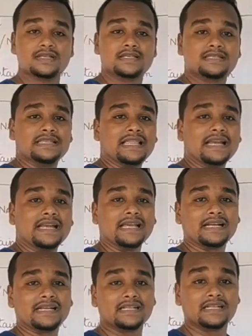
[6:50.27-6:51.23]

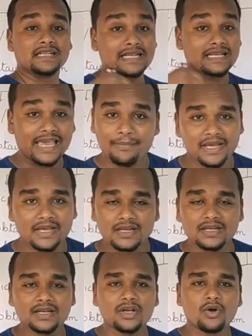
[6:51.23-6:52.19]
synthetic
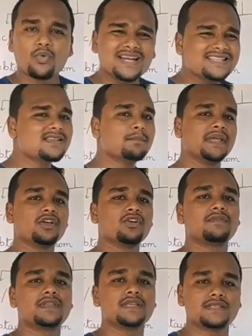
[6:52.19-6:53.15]
chemical. What is the meaning
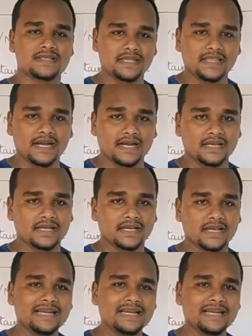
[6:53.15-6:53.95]
of this synthetic?